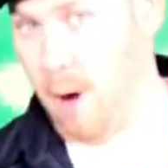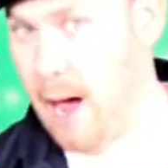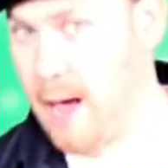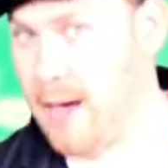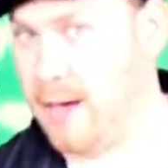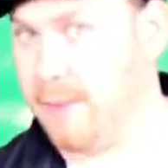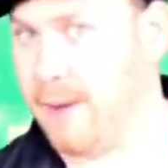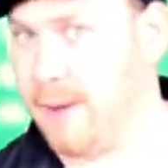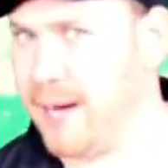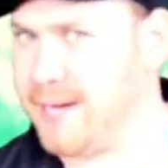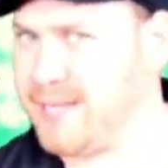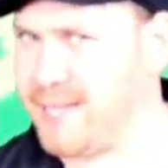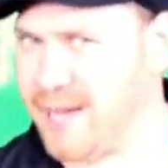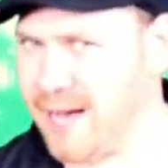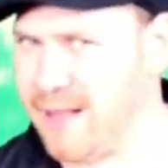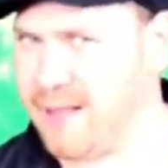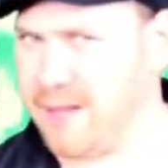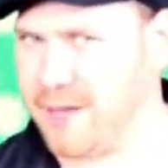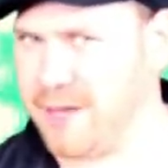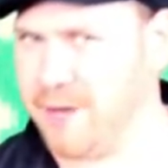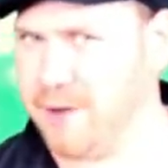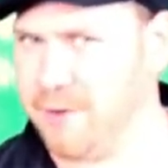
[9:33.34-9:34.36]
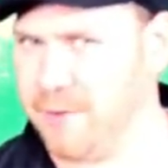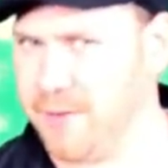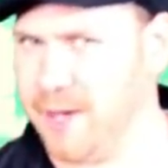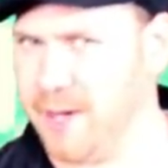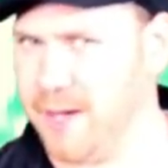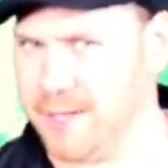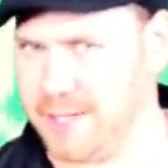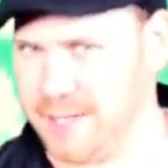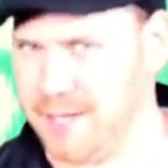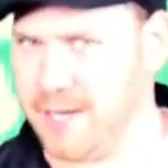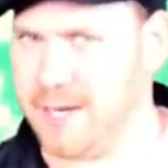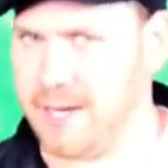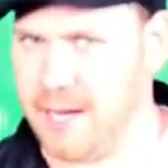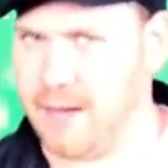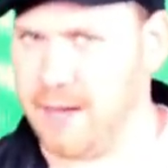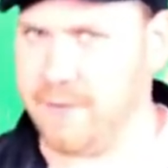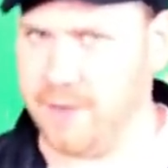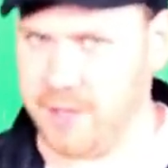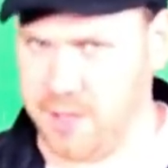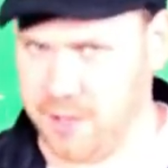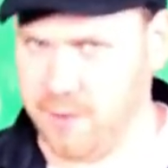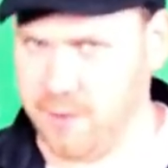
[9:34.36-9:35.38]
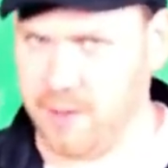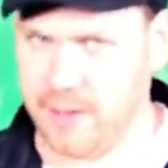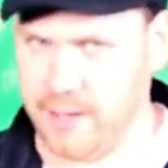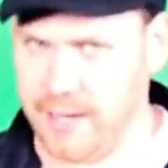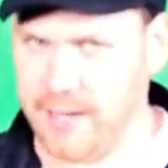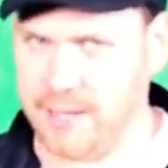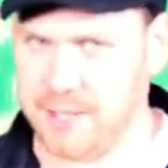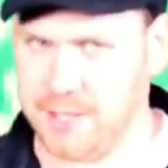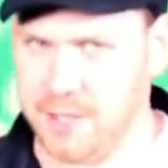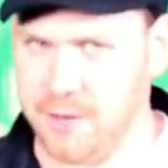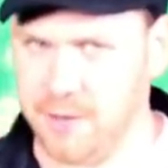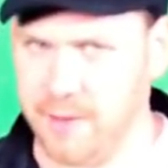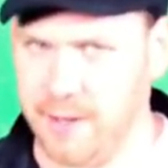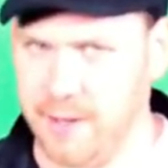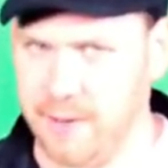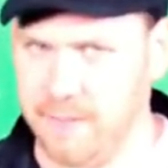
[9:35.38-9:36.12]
Why am I telling you this and giving you a link to